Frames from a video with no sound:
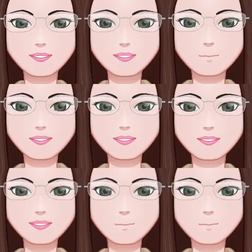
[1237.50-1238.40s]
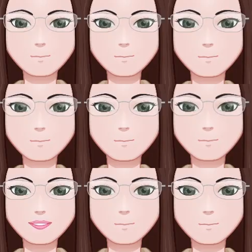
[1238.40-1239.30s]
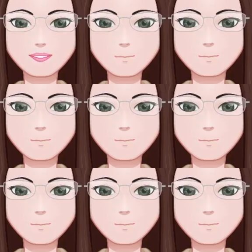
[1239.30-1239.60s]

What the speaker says: it is quite a